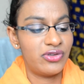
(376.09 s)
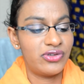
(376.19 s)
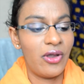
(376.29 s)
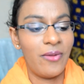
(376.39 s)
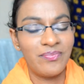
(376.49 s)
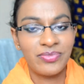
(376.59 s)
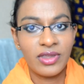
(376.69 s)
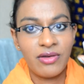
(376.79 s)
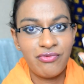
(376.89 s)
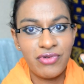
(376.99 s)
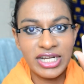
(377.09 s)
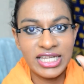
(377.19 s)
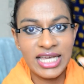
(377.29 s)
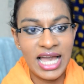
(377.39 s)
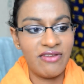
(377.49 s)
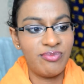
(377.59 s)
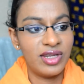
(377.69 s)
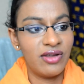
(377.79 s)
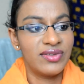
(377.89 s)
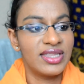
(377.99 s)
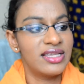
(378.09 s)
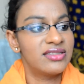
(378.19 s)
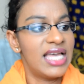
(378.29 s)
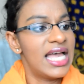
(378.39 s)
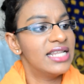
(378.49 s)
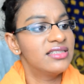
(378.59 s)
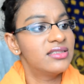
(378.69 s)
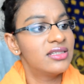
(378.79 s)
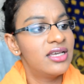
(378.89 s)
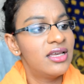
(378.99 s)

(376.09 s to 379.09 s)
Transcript: So really have been loving this, and